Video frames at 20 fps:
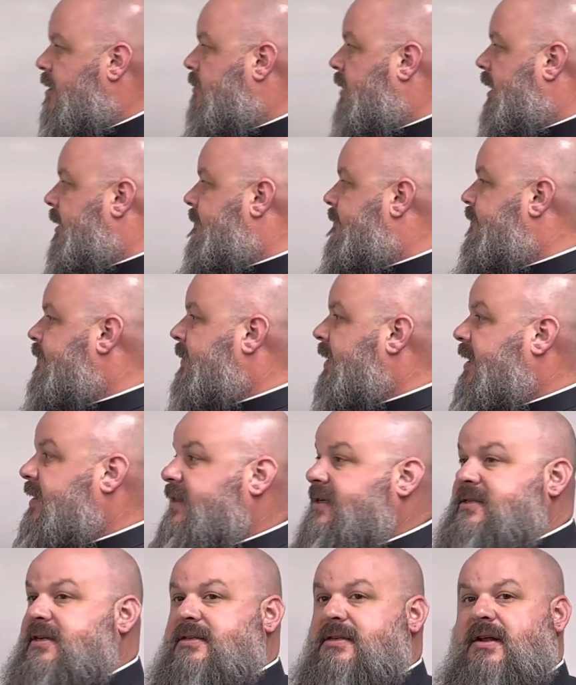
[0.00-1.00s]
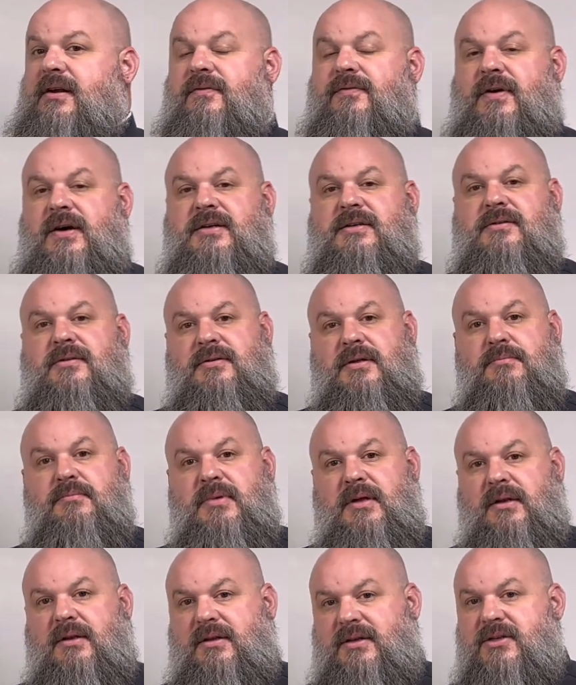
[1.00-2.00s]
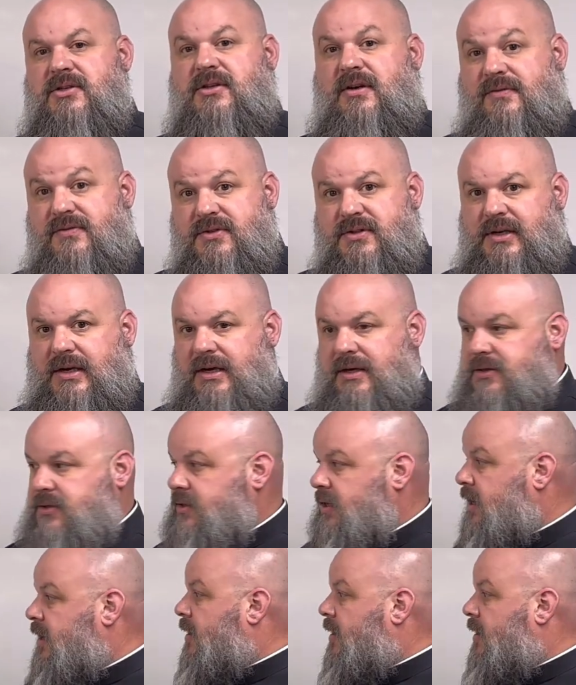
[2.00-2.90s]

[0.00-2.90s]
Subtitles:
But this identifies the middlest of Cs.